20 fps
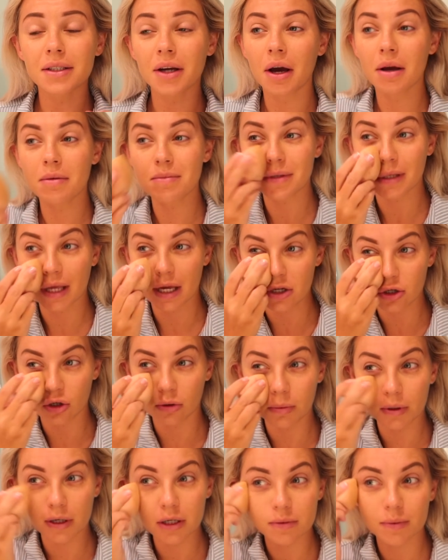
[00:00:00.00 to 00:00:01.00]
time schedule
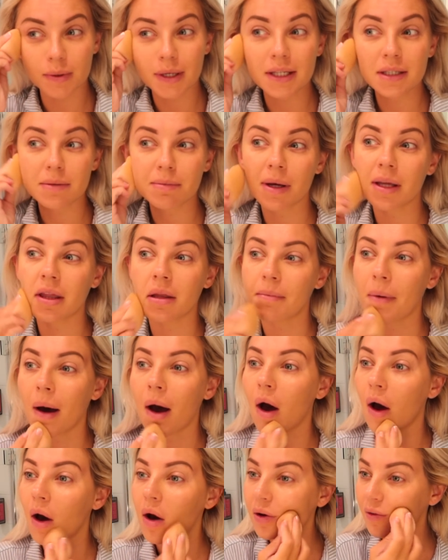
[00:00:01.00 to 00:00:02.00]
because we need to be in the
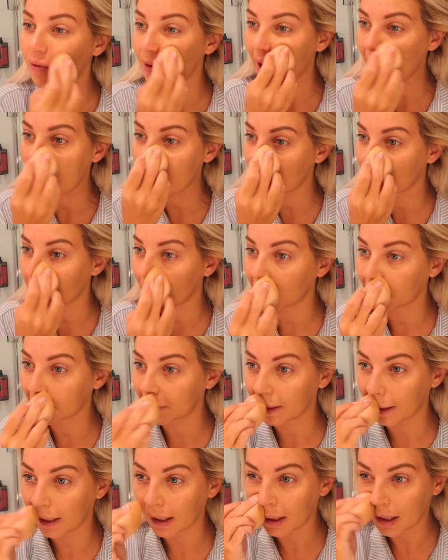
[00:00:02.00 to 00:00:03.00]
park for
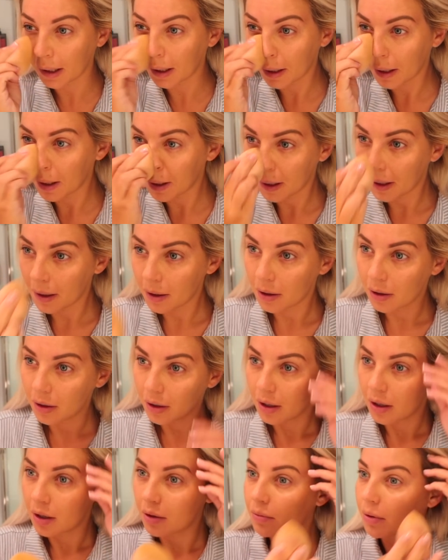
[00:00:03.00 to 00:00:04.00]
8:30,
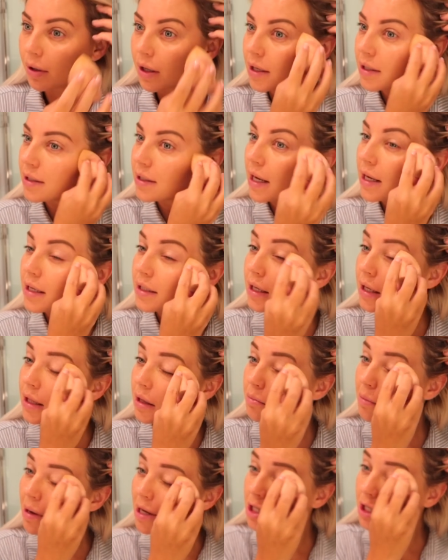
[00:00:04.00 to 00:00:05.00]
because that's like
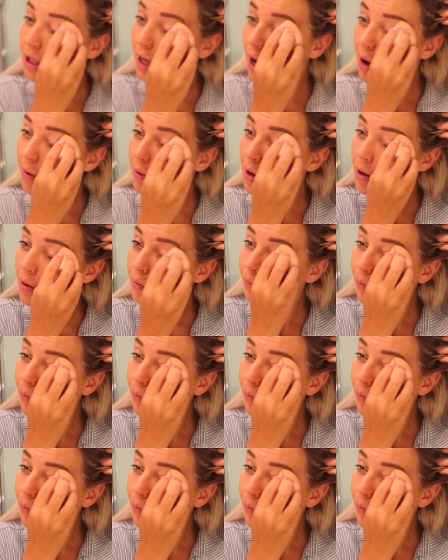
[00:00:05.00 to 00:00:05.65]
the magic hour.